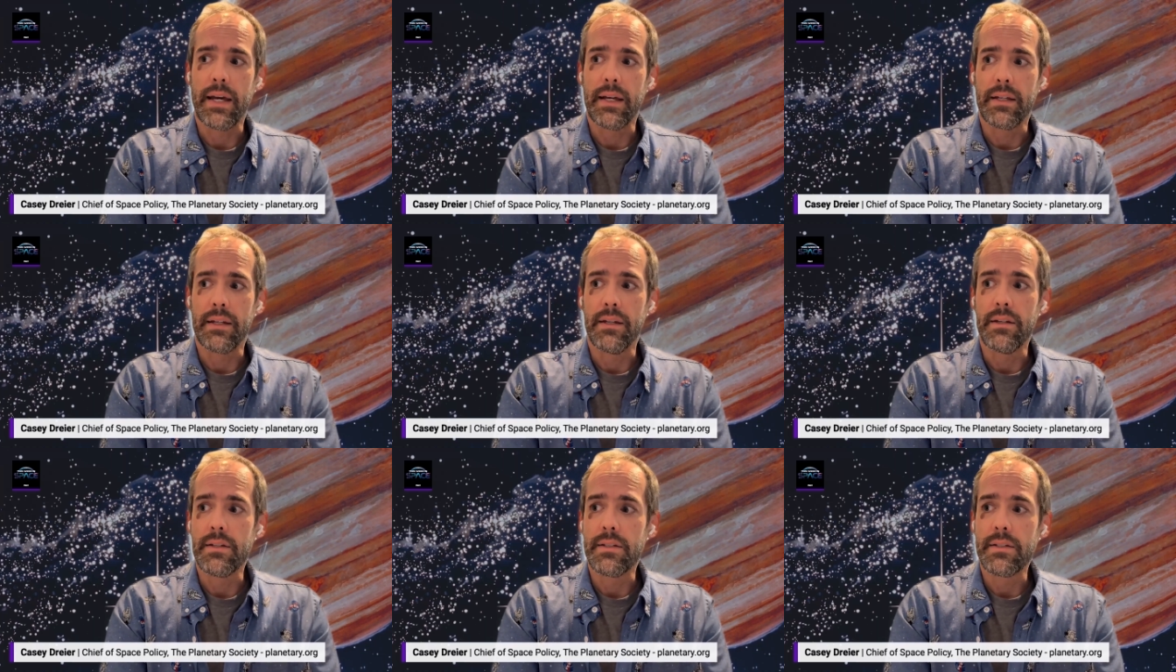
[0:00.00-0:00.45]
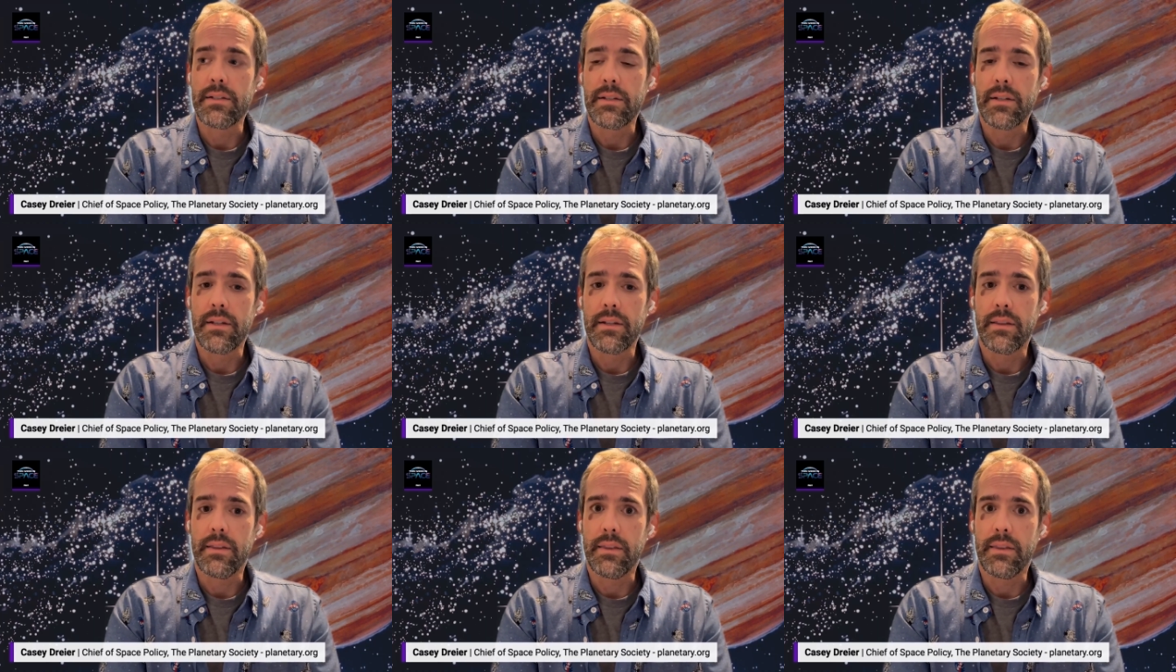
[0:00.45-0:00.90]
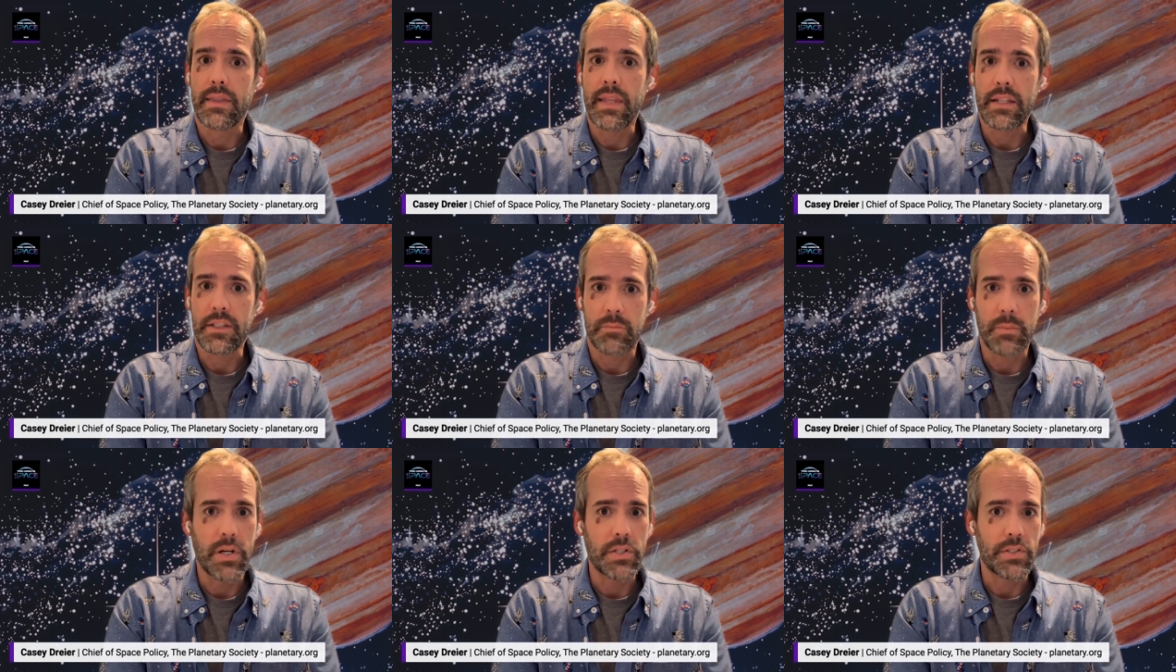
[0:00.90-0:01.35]
And
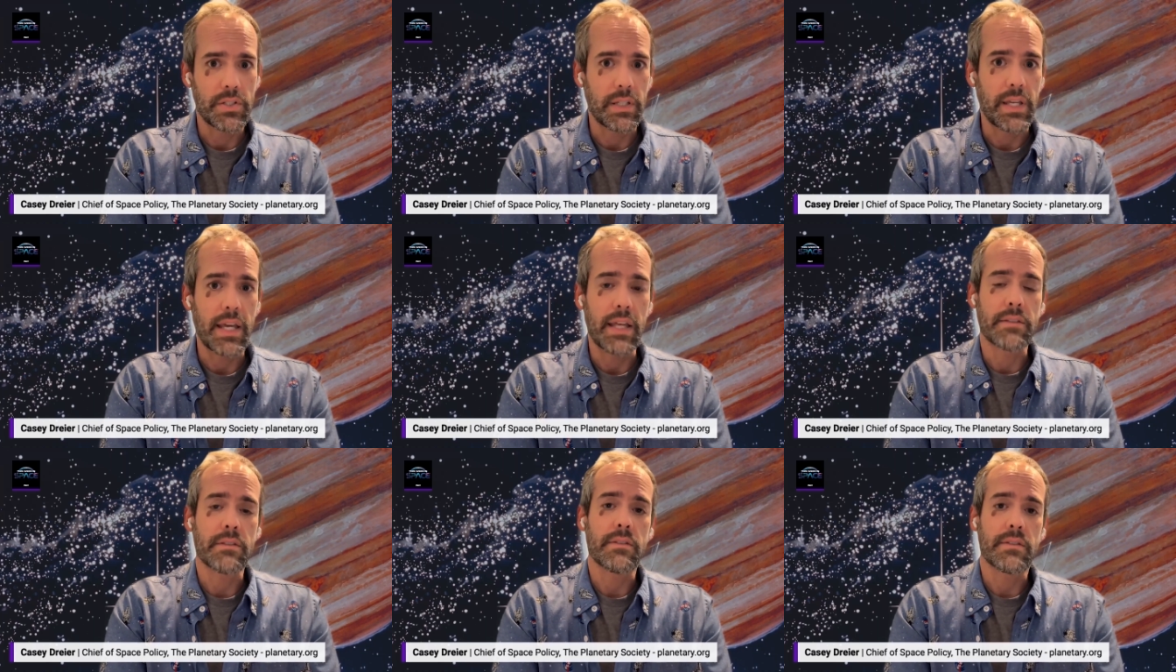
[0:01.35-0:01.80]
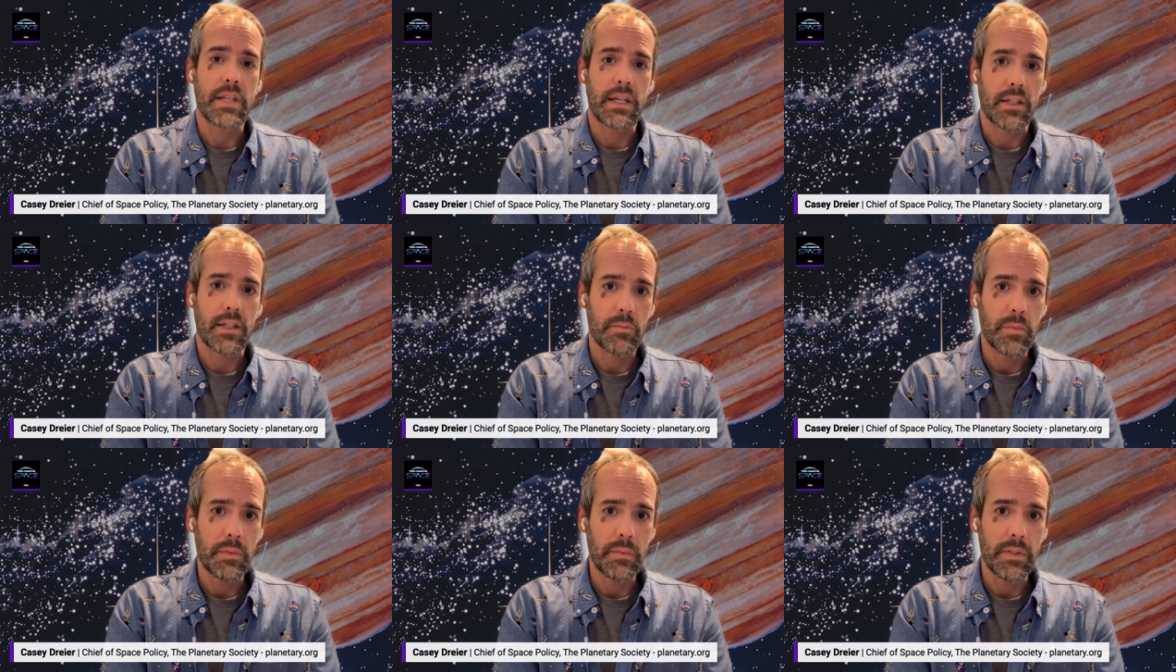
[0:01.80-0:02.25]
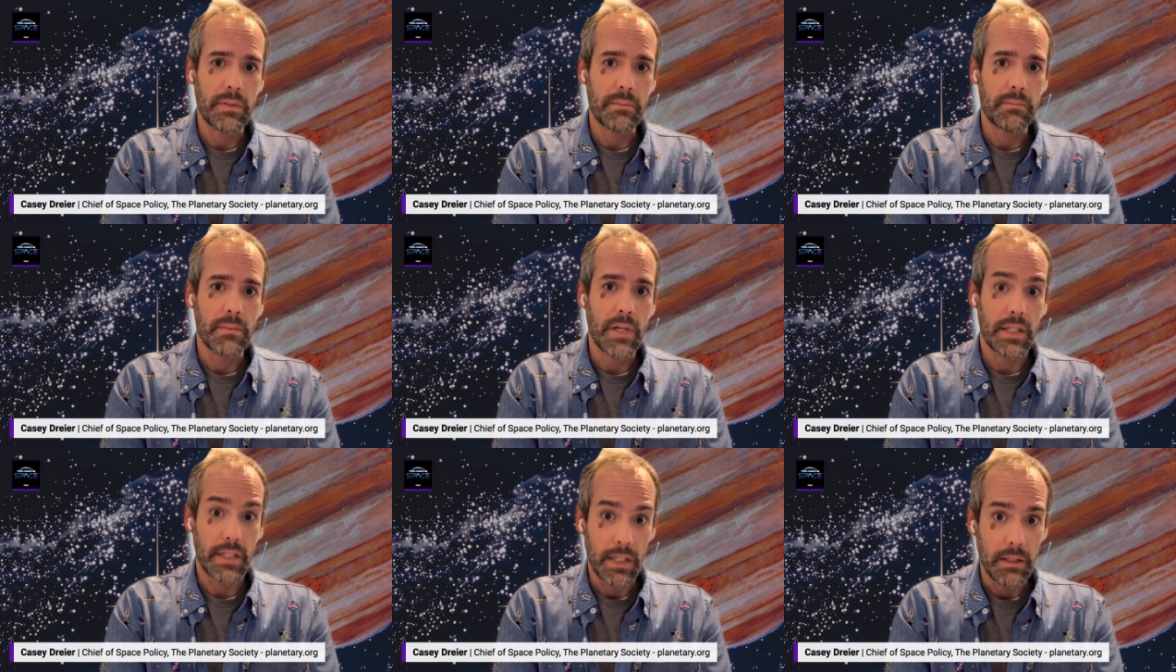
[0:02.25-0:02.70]
this budget cancels that commitment
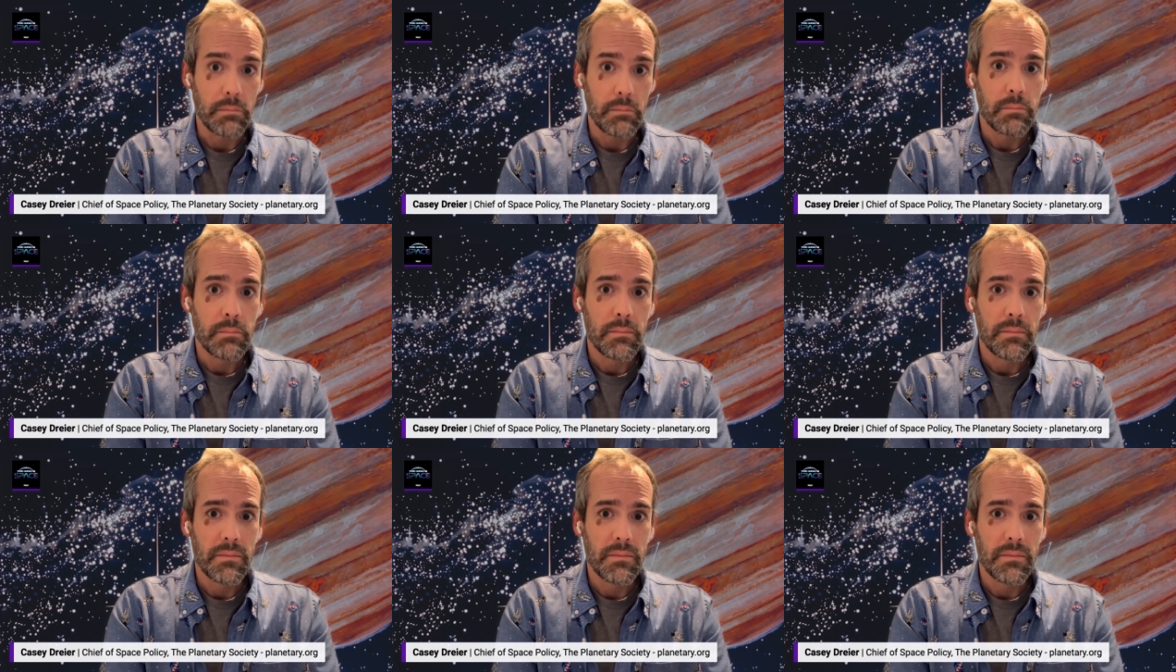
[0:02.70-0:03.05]
again.